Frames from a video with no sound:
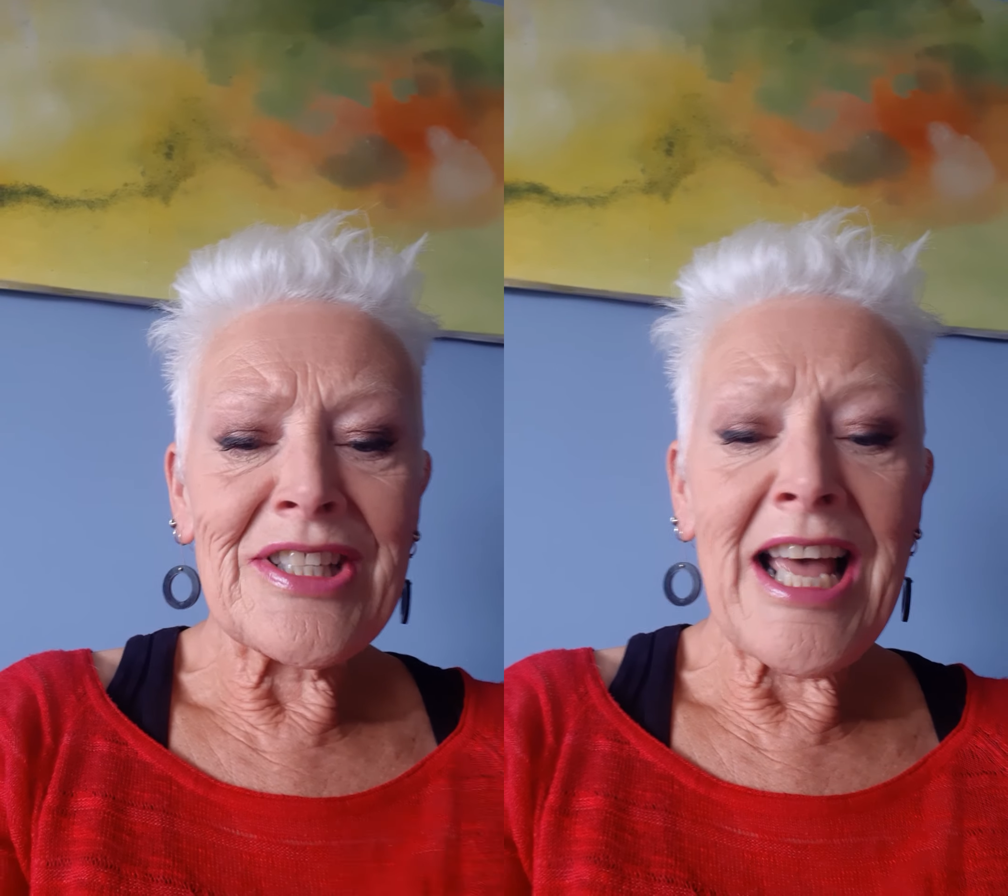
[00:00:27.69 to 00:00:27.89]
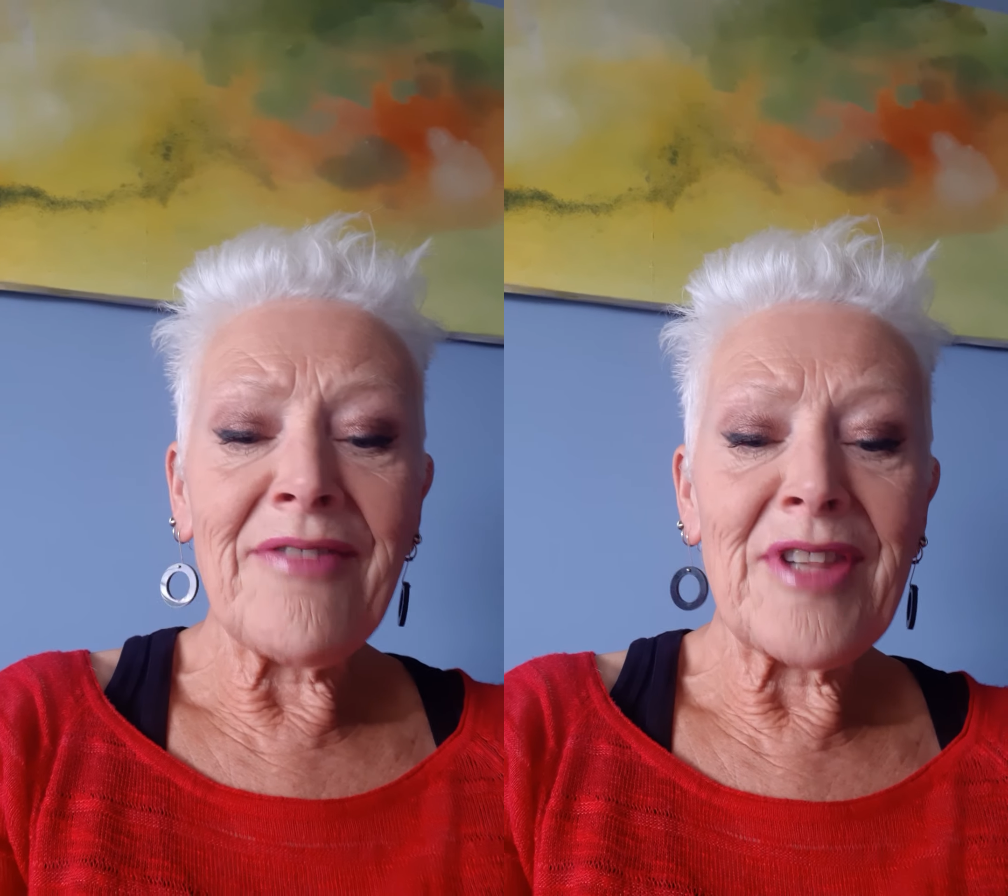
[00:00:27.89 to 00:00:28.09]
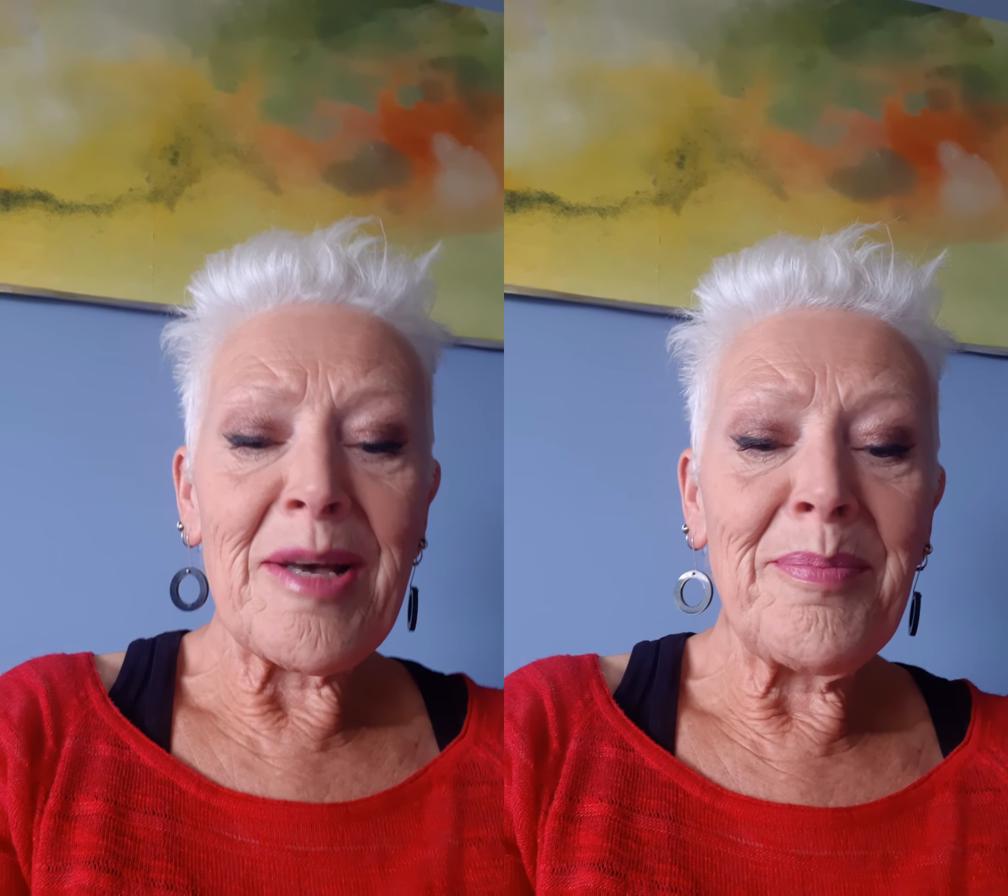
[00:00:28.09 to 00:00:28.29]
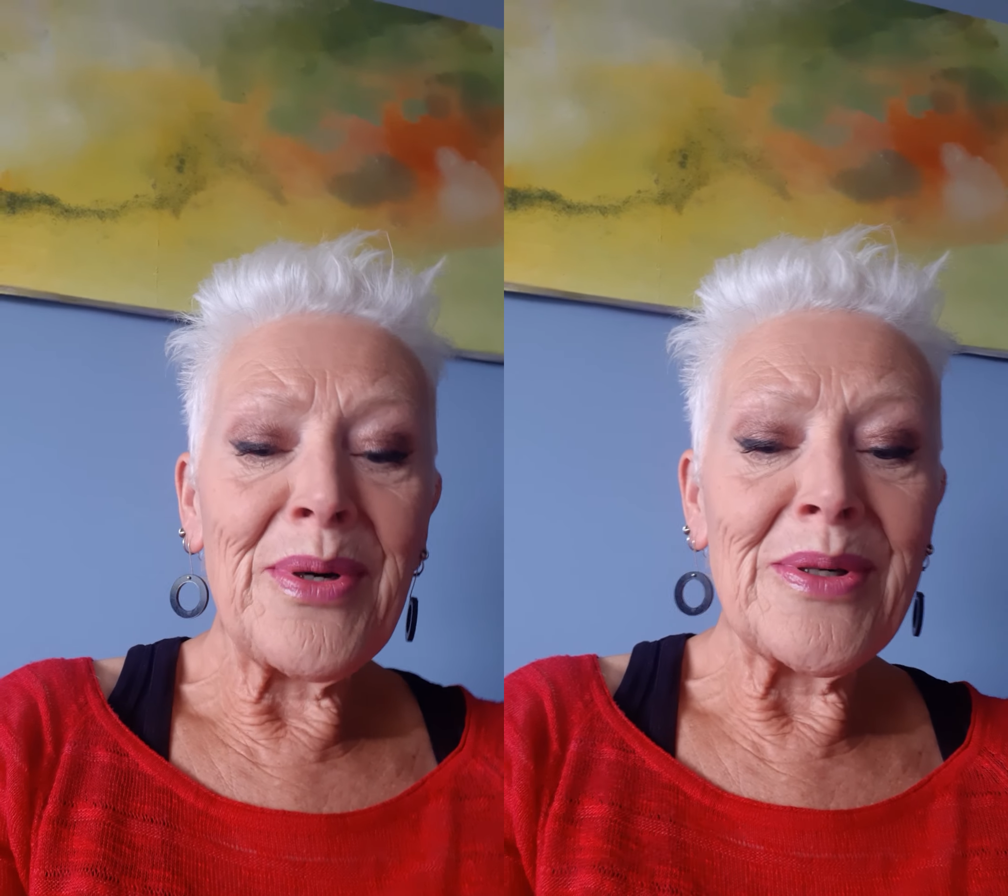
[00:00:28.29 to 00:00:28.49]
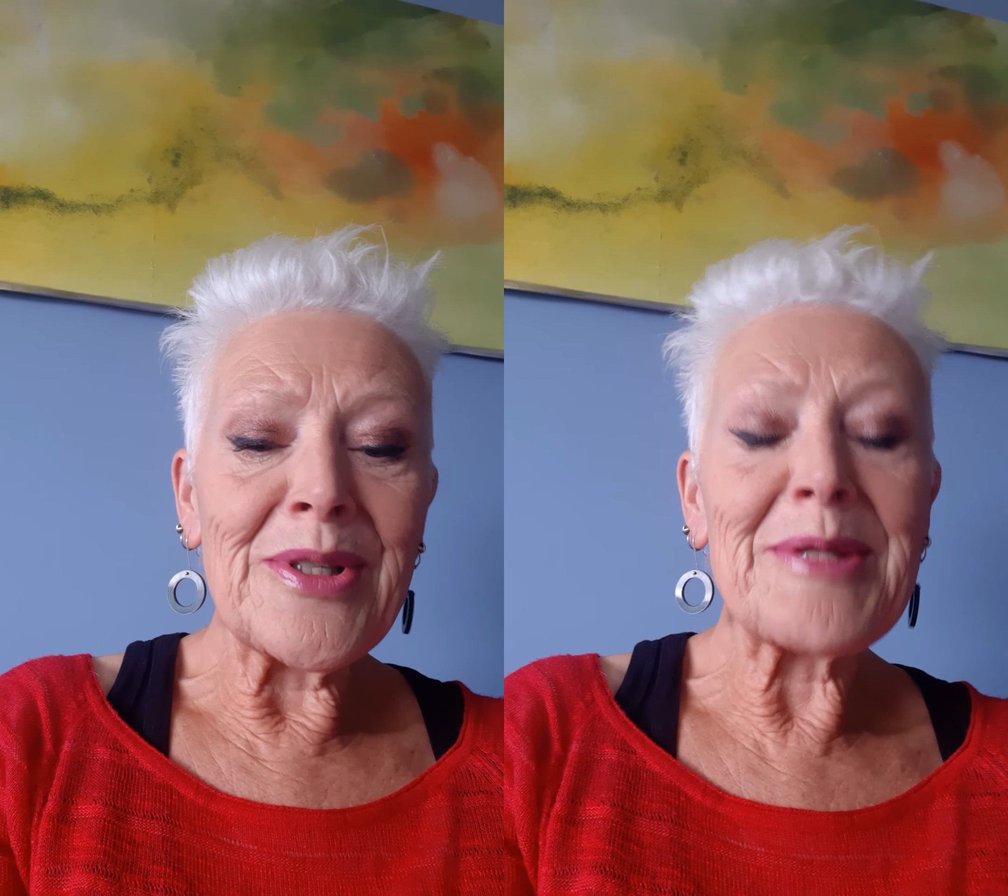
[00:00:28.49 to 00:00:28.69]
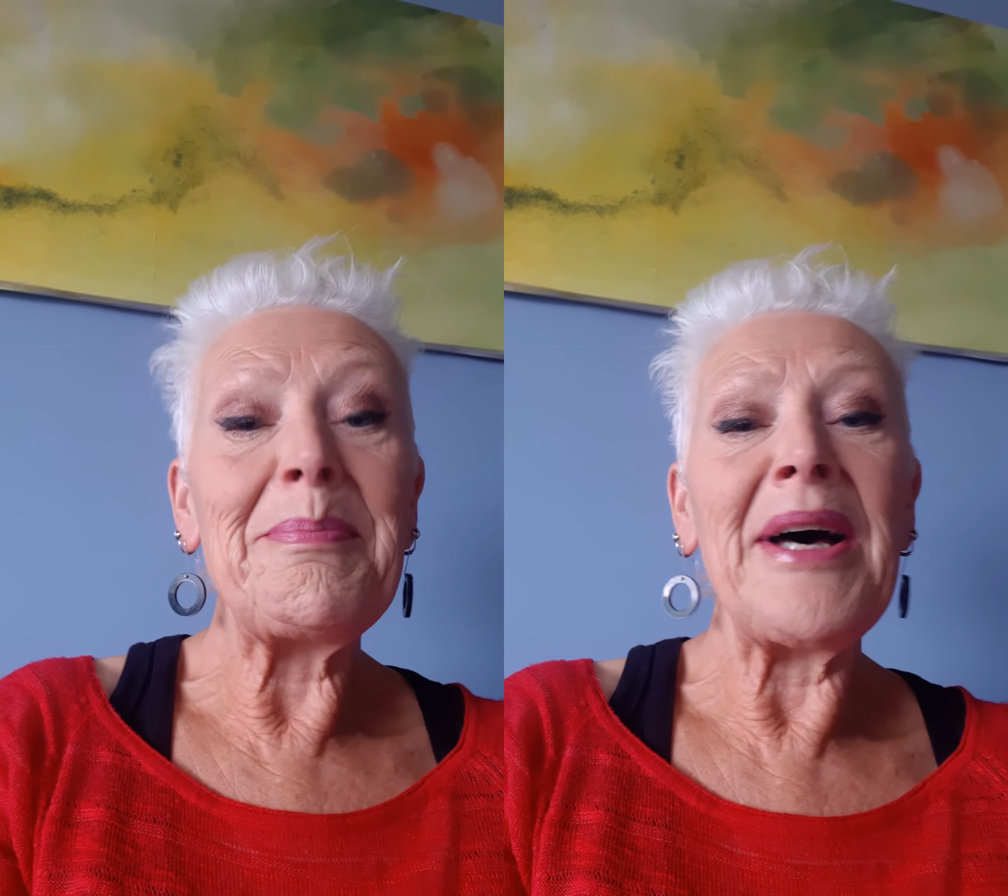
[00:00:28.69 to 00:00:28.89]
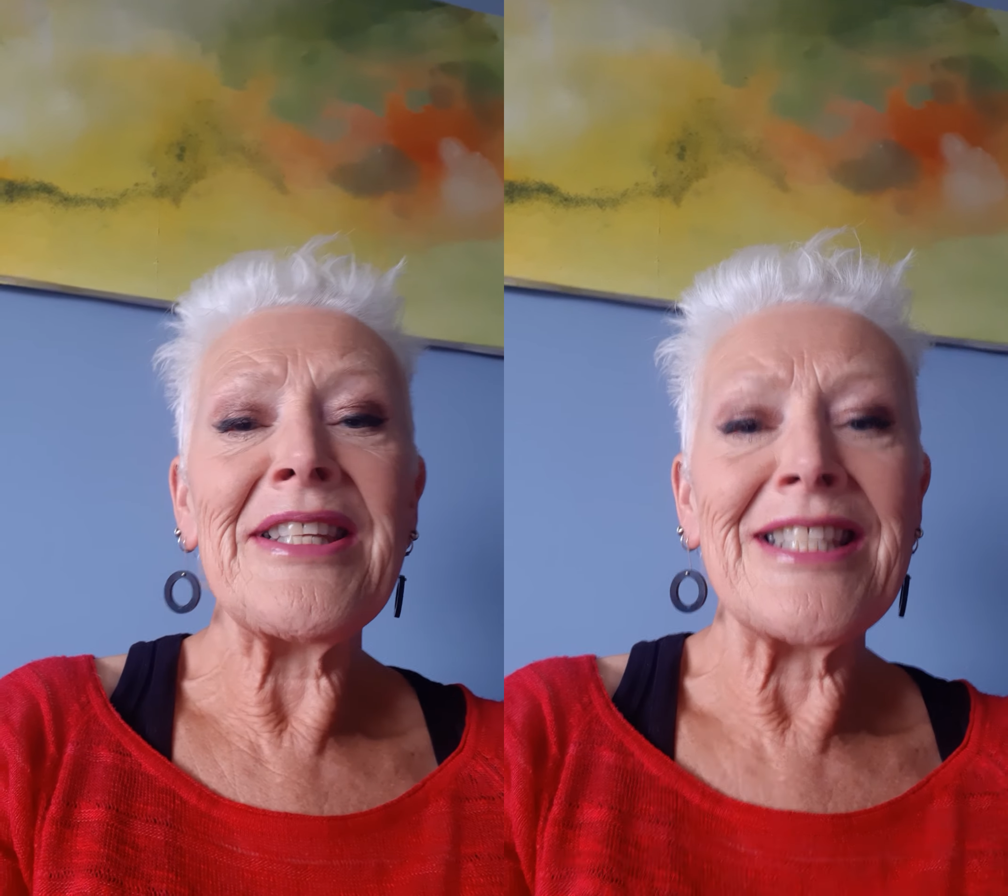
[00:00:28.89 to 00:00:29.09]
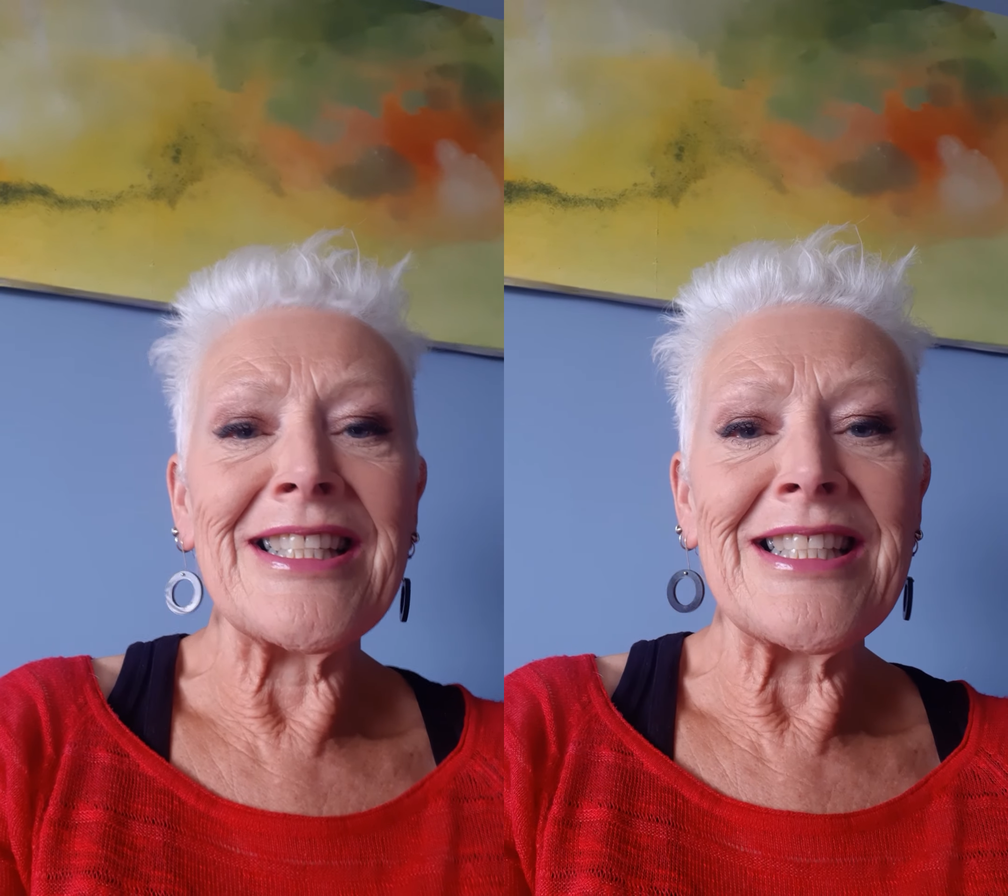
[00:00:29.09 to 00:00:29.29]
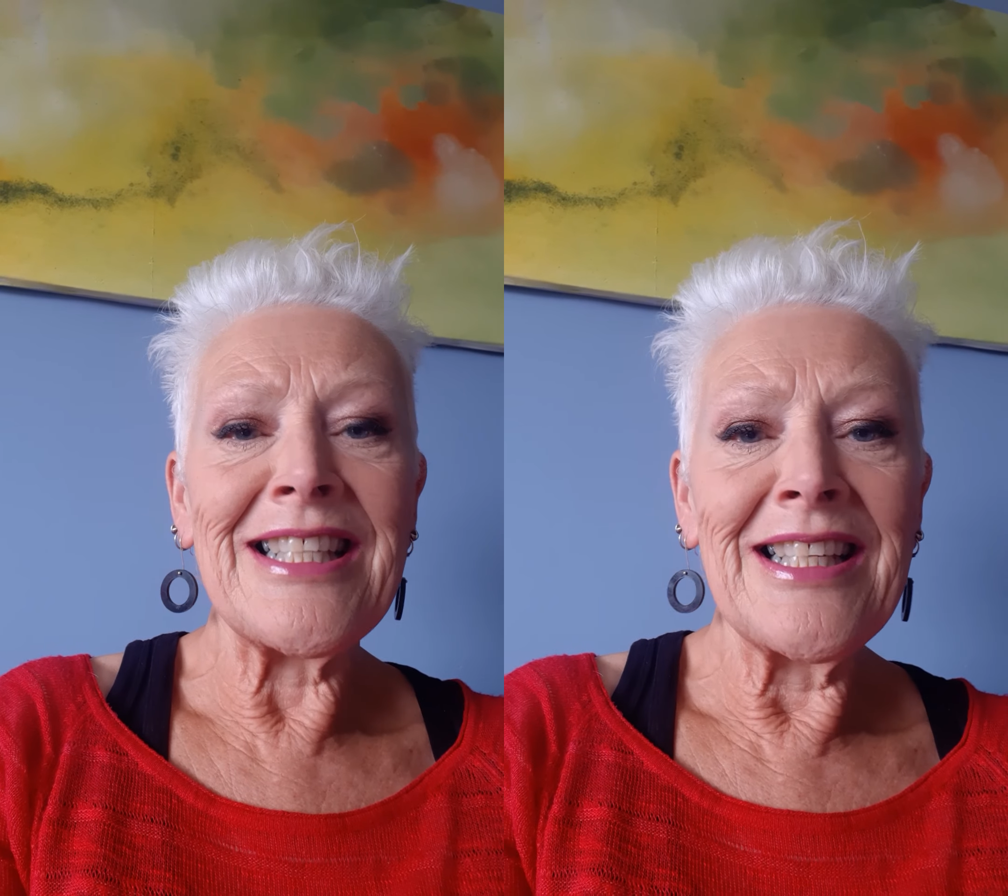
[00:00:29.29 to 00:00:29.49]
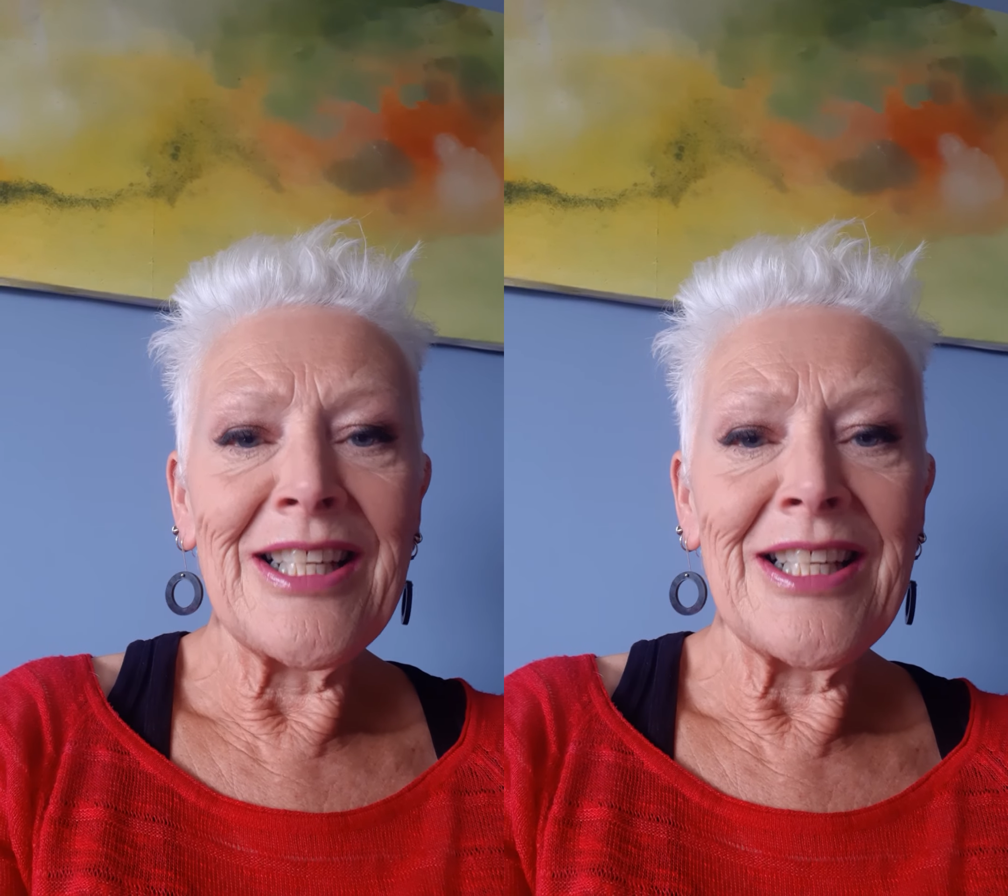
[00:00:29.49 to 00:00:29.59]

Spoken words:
have their paws buttered